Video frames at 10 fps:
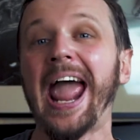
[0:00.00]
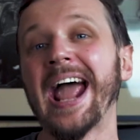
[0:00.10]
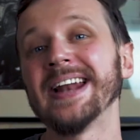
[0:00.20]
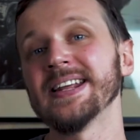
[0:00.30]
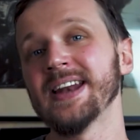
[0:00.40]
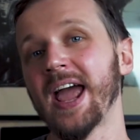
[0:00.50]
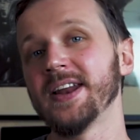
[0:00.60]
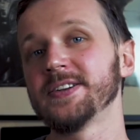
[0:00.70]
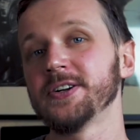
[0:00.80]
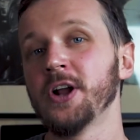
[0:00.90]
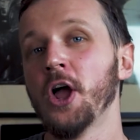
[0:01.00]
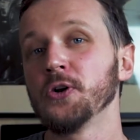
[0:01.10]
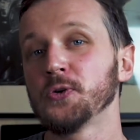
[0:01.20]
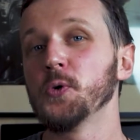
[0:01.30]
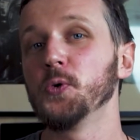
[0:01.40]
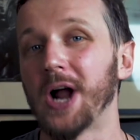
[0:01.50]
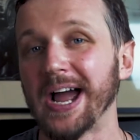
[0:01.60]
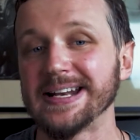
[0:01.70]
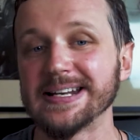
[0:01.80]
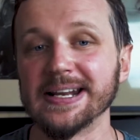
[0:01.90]
and an editor to
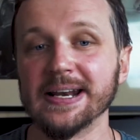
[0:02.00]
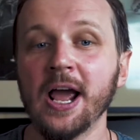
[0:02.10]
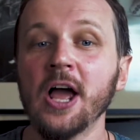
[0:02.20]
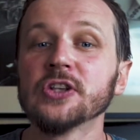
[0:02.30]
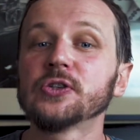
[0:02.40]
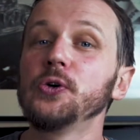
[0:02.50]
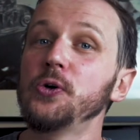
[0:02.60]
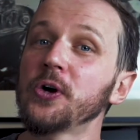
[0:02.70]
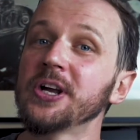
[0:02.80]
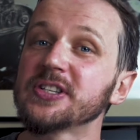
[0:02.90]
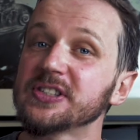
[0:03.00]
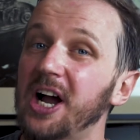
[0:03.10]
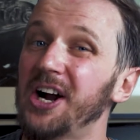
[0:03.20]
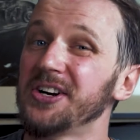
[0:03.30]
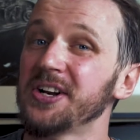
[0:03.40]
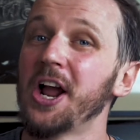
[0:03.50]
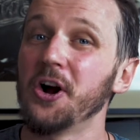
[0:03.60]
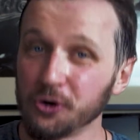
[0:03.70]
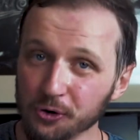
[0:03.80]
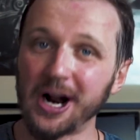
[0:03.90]
write in. So you can start
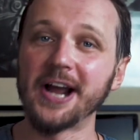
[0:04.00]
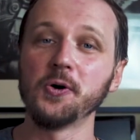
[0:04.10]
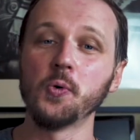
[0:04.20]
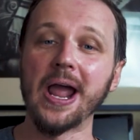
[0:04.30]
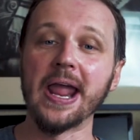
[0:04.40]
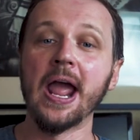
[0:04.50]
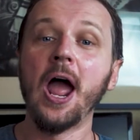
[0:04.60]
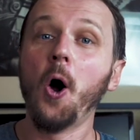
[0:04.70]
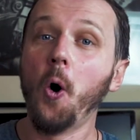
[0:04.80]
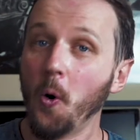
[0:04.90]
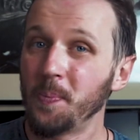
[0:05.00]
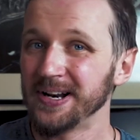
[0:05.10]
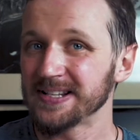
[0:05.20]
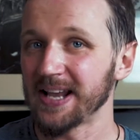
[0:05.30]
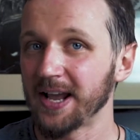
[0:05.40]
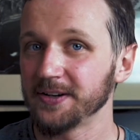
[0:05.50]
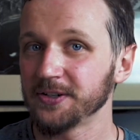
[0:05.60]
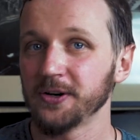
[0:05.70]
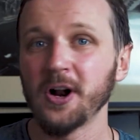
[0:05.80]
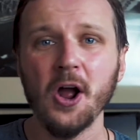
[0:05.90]
right away. Open its
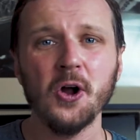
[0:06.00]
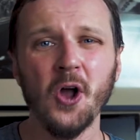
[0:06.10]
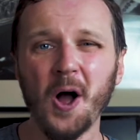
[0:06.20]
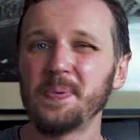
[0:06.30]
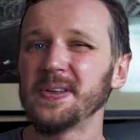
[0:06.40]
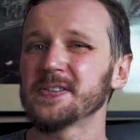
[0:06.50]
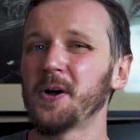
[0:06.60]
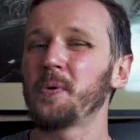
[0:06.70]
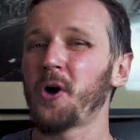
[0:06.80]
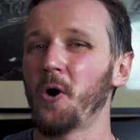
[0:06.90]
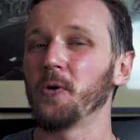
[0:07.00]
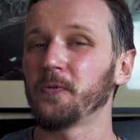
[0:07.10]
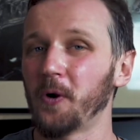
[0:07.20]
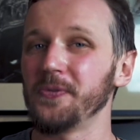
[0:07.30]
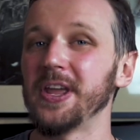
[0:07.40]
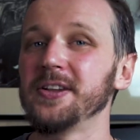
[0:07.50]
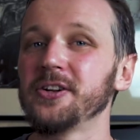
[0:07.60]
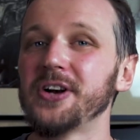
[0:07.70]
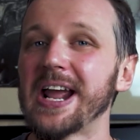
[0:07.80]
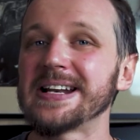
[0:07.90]
editor, copy some code from the
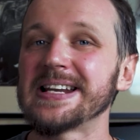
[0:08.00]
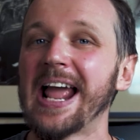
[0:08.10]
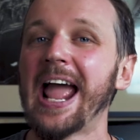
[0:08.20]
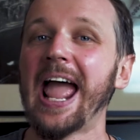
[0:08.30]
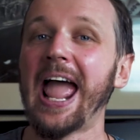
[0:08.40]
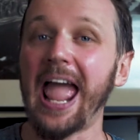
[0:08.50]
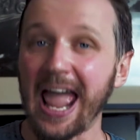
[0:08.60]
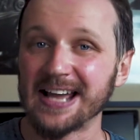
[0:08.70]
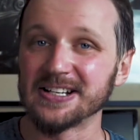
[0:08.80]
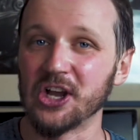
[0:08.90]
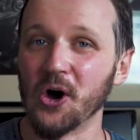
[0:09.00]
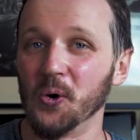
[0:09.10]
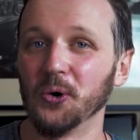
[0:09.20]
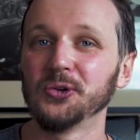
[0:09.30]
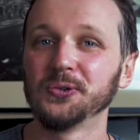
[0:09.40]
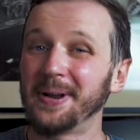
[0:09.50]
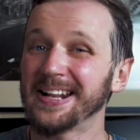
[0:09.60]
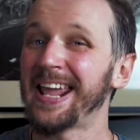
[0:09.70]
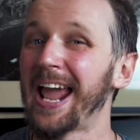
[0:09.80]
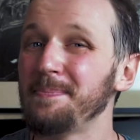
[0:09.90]
internet, and go. But
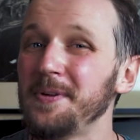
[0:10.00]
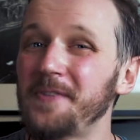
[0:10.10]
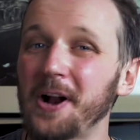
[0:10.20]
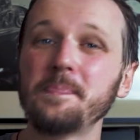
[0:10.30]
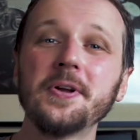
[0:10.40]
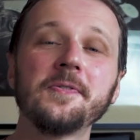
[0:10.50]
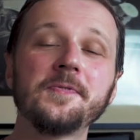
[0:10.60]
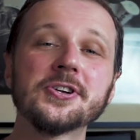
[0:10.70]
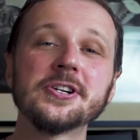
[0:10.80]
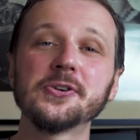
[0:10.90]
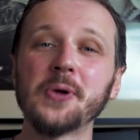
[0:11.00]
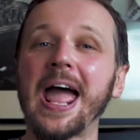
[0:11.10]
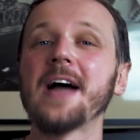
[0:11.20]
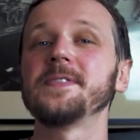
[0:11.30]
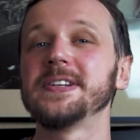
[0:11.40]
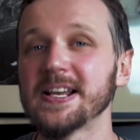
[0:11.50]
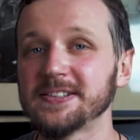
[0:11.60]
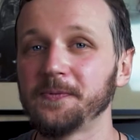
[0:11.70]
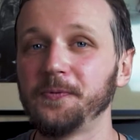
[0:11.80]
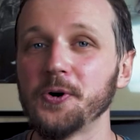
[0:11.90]
it can be very beneficial to have a
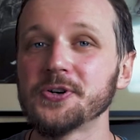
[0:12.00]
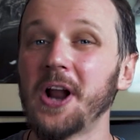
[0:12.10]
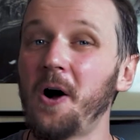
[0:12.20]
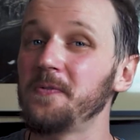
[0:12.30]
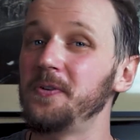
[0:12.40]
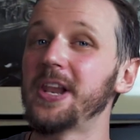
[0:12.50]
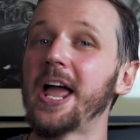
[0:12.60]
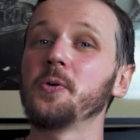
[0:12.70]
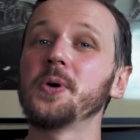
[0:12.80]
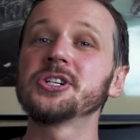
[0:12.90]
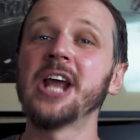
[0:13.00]
desktop version of the language